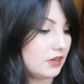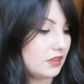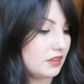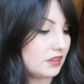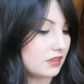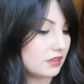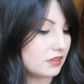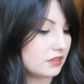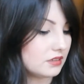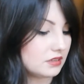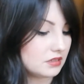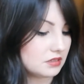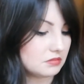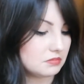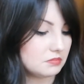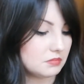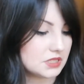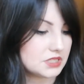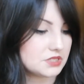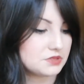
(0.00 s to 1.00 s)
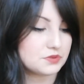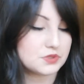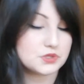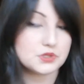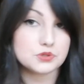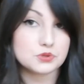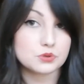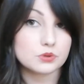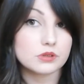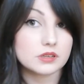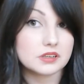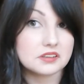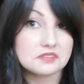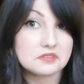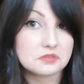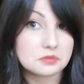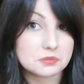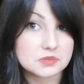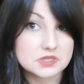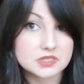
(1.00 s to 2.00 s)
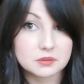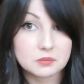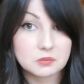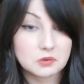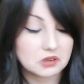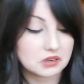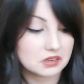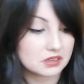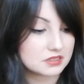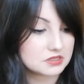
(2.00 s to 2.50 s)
I think must have stolen it from someone,